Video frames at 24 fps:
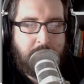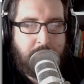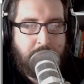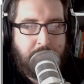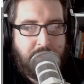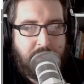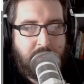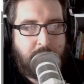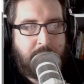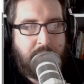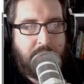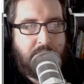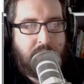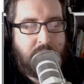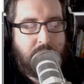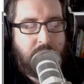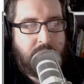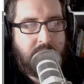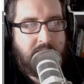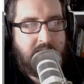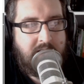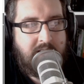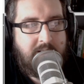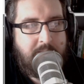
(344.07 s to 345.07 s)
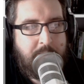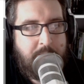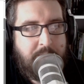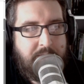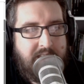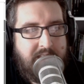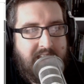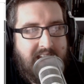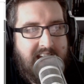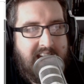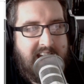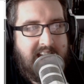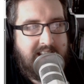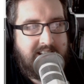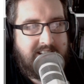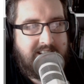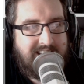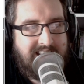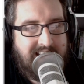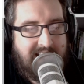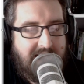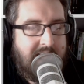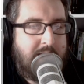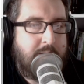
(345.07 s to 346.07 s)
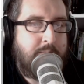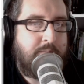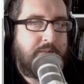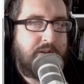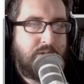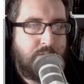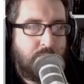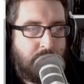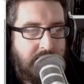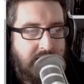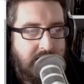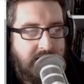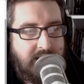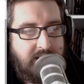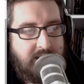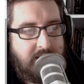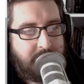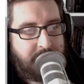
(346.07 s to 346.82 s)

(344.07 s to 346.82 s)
Bilbo had claimed the ring,